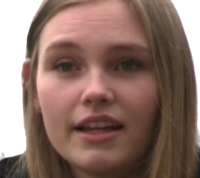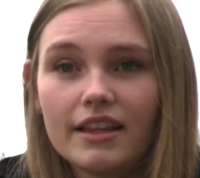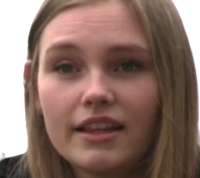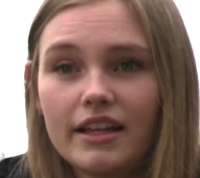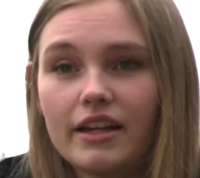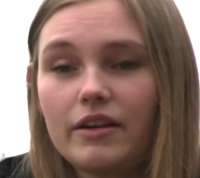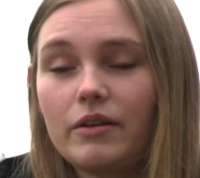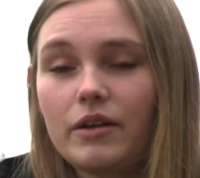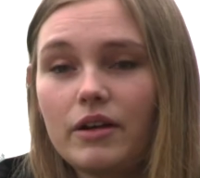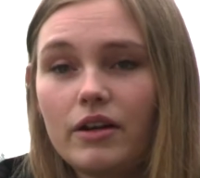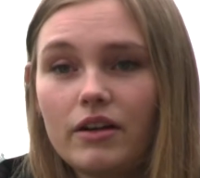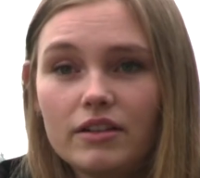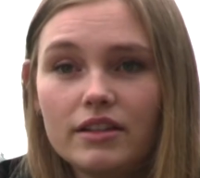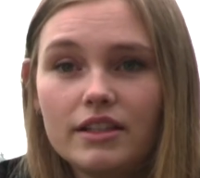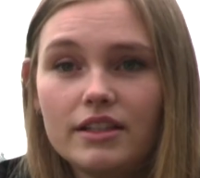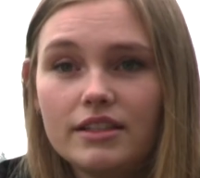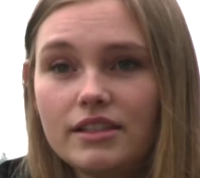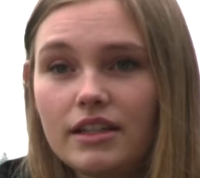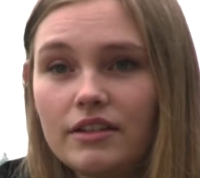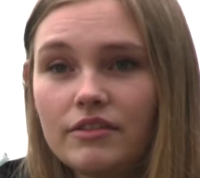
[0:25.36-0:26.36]
there were all
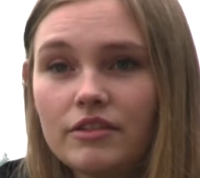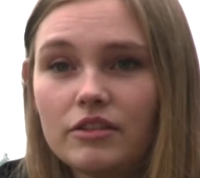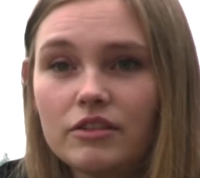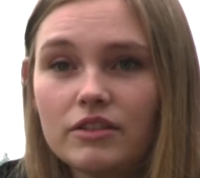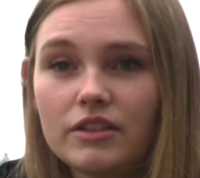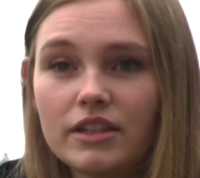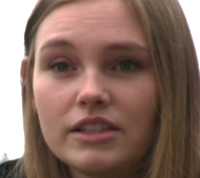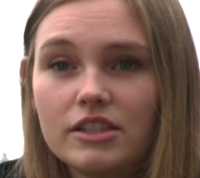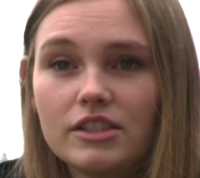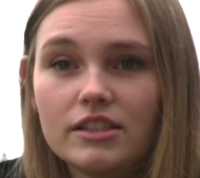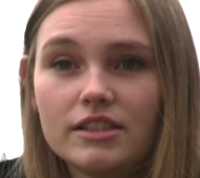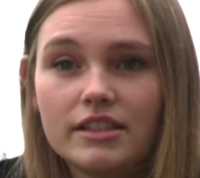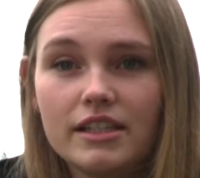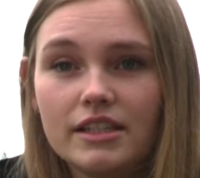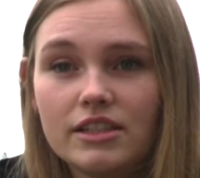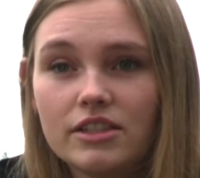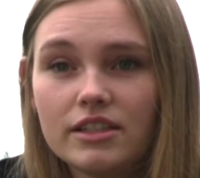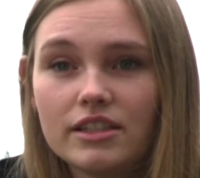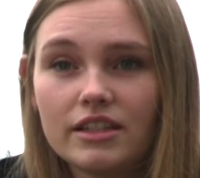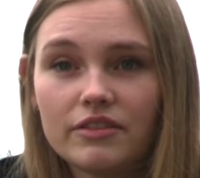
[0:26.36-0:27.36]
these different religions
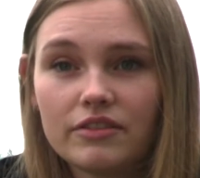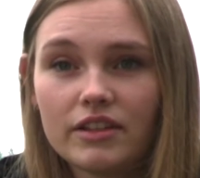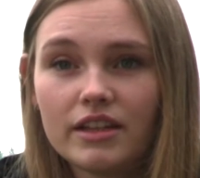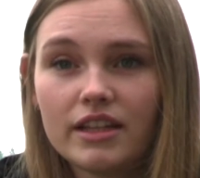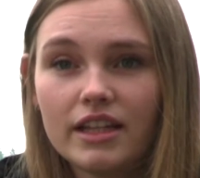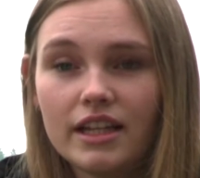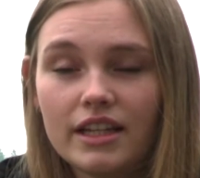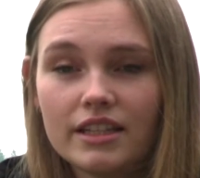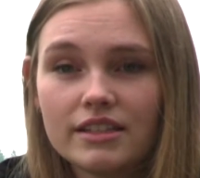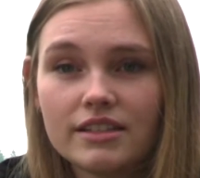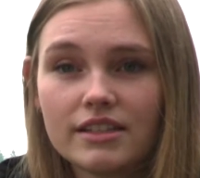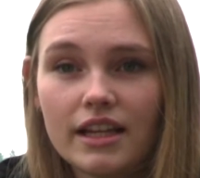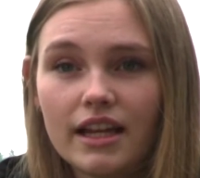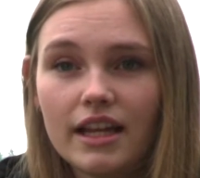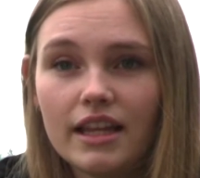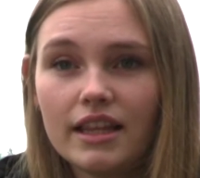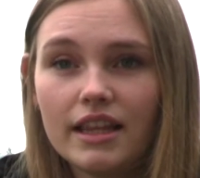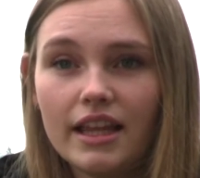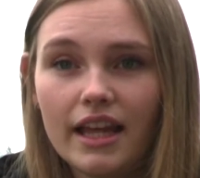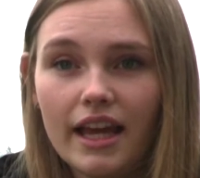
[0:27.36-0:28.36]
teaching different things,
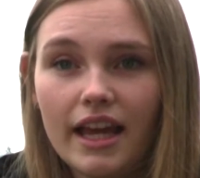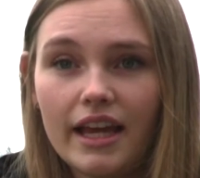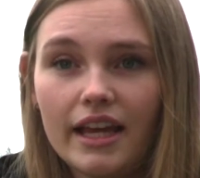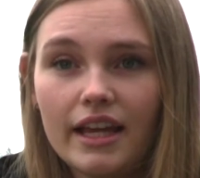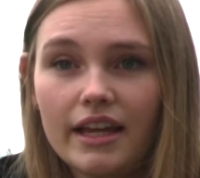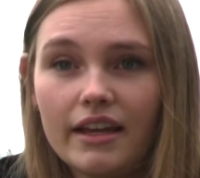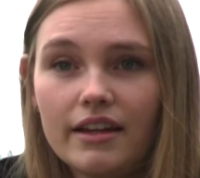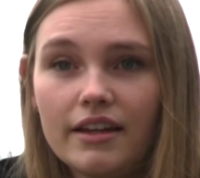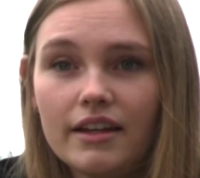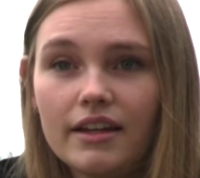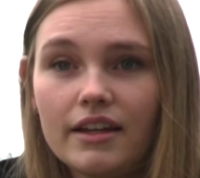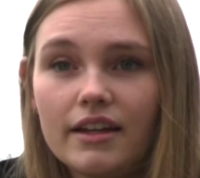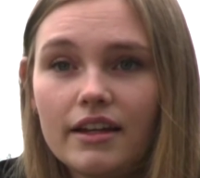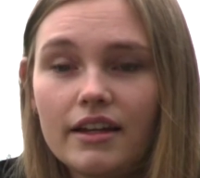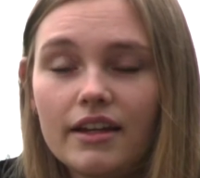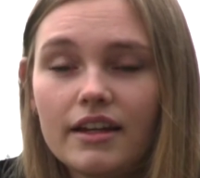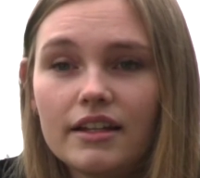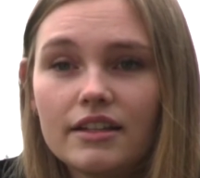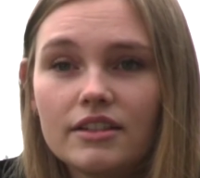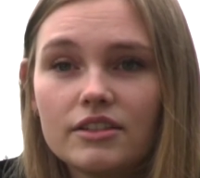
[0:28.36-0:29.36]
and they
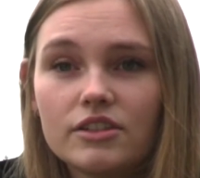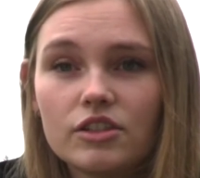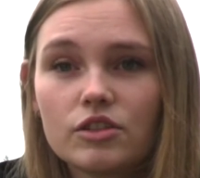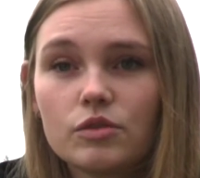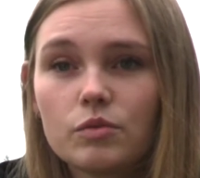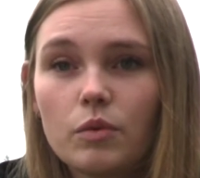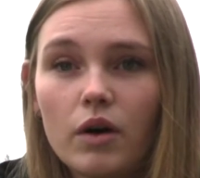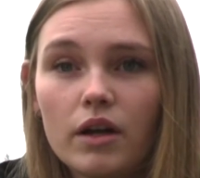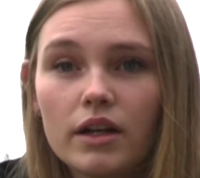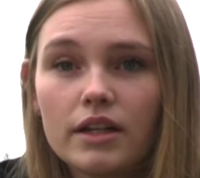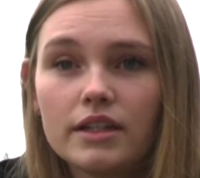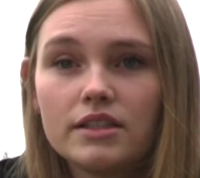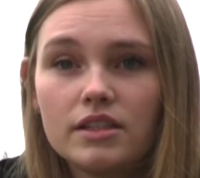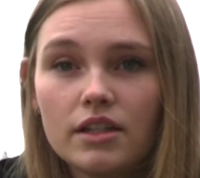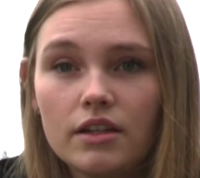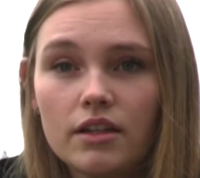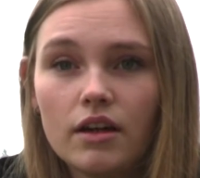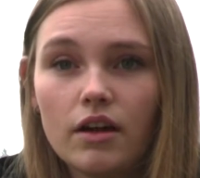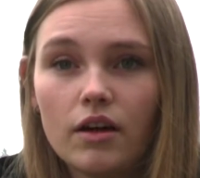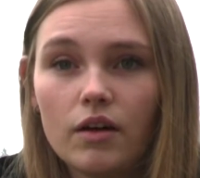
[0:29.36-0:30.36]
just wanted to
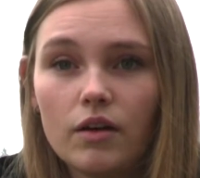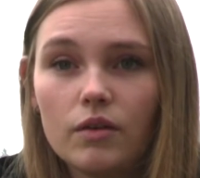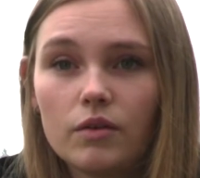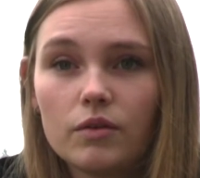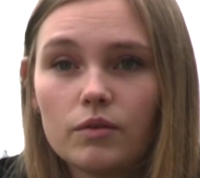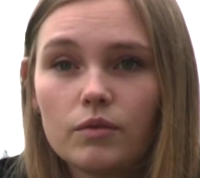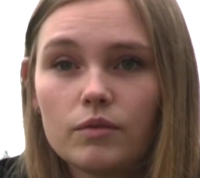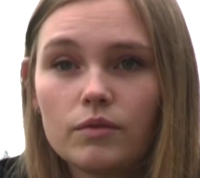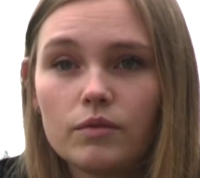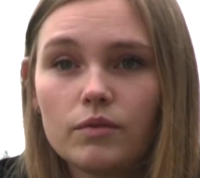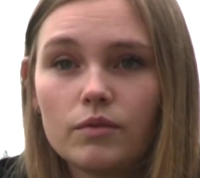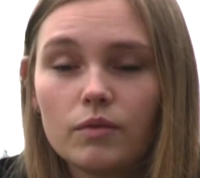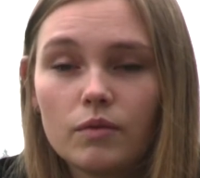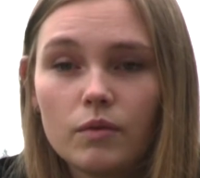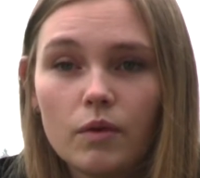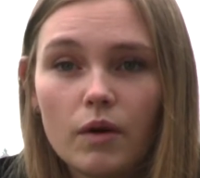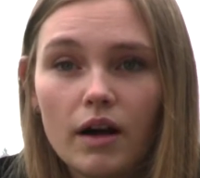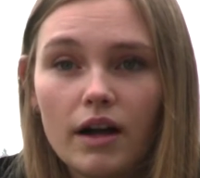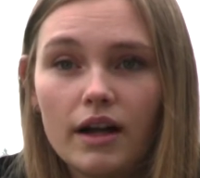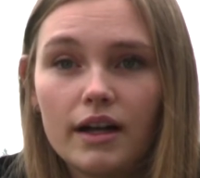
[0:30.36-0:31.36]
know
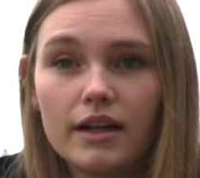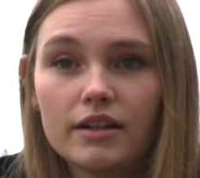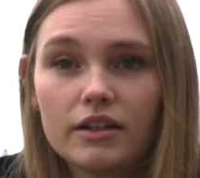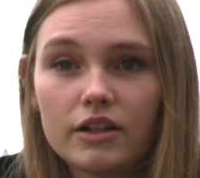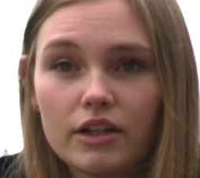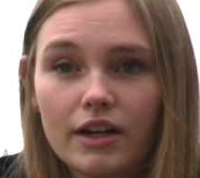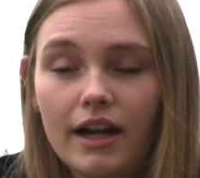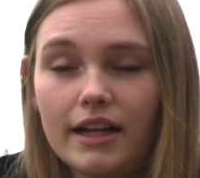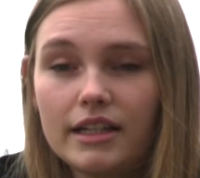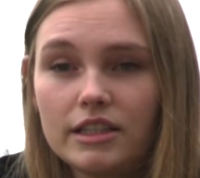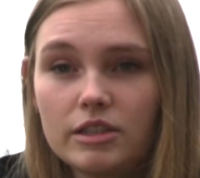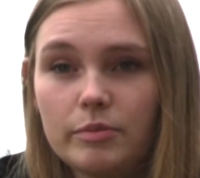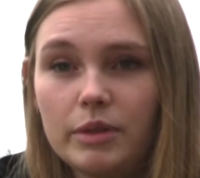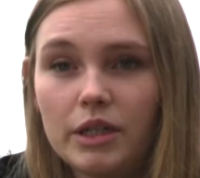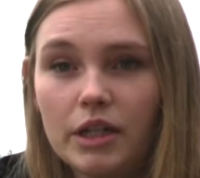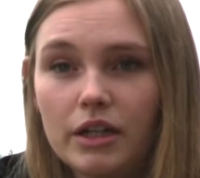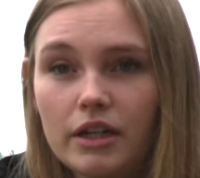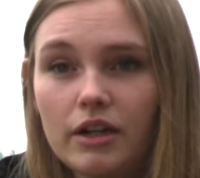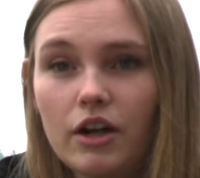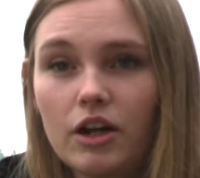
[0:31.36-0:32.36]
what Christ's
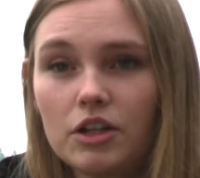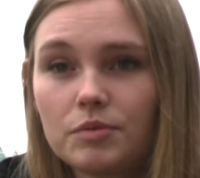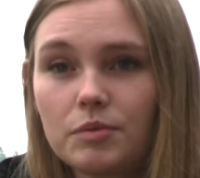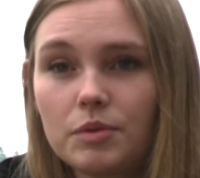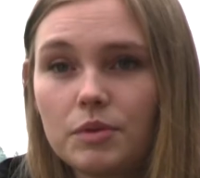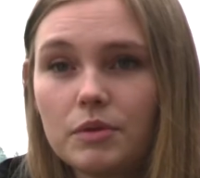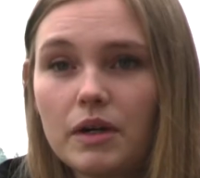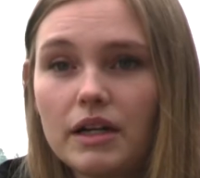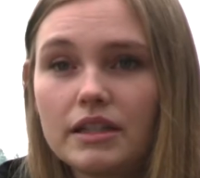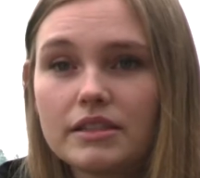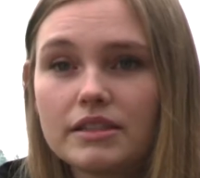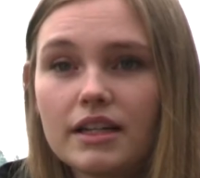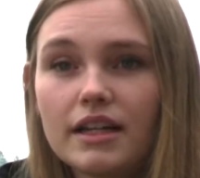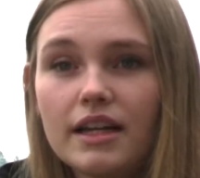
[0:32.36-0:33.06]
pure gospel was.